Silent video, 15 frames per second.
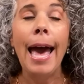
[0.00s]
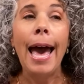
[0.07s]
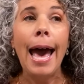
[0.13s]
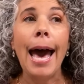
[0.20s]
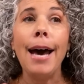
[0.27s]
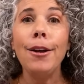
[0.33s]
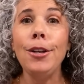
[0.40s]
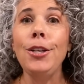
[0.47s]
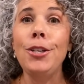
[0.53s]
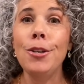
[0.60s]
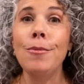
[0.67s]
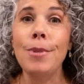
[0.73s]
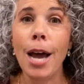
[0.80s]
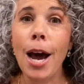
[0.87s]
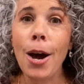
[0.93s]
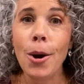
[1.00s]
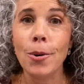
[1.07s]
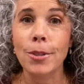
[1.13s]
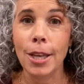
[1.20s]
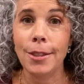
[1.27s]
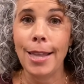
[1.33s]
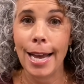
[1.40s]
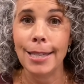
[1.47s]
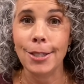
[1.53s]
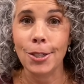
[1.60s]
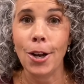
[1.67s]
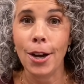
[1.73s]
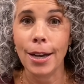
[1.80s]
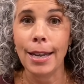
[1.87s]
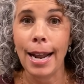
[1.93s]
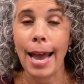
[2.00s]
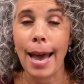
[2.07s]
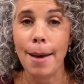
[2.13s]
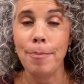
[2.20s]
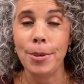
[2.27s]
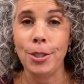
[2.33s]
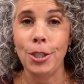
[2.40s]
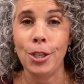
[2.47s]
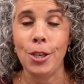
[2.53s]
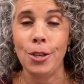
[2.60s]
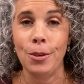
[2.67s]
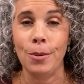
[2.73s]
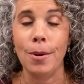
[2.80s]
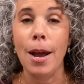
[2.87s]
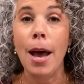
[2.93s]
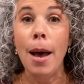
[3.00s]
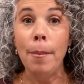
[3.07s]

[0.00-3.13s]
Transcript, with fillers: How do you know that that's not going to happen to you?